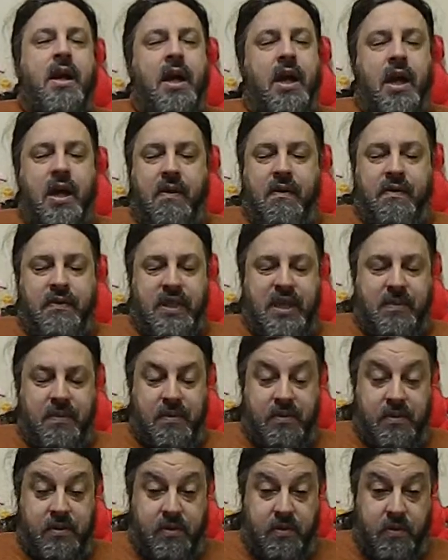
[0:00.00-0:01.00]
I was
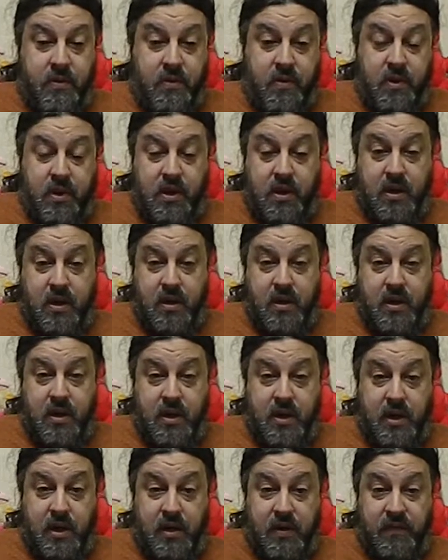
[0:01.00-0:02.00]
able to do
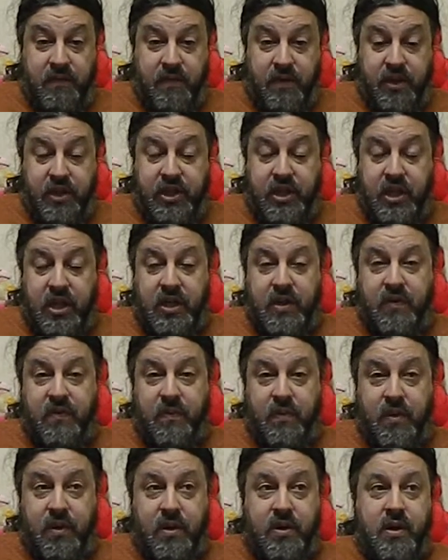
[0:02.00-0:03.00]
uh, a, a fair chunk
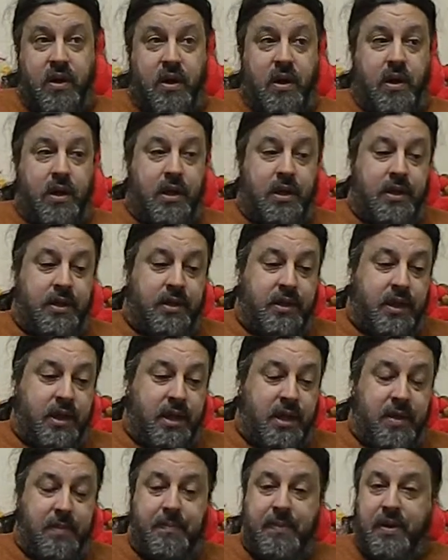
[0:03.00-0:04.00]
of work on
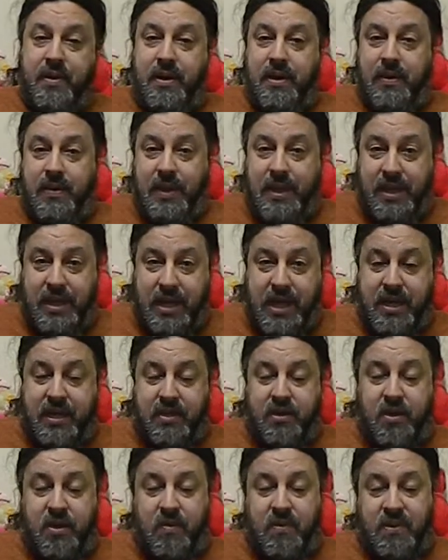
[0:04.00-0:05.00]
uh, Beauty and the Geek
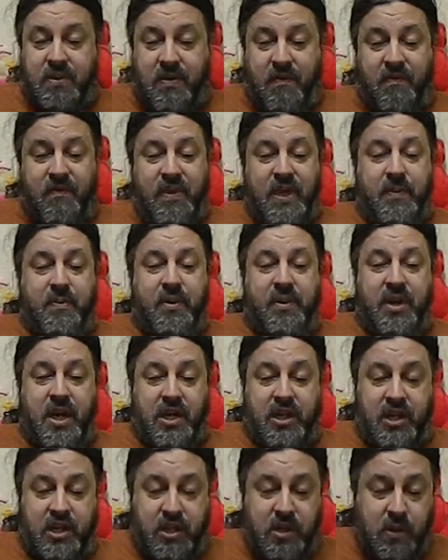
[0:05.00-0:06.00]
in terms of the
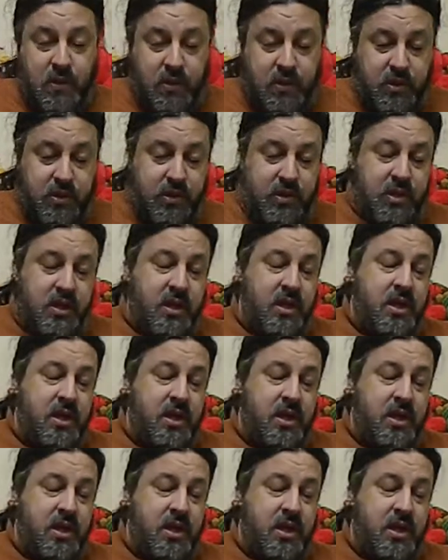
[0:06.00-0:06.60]
production notes.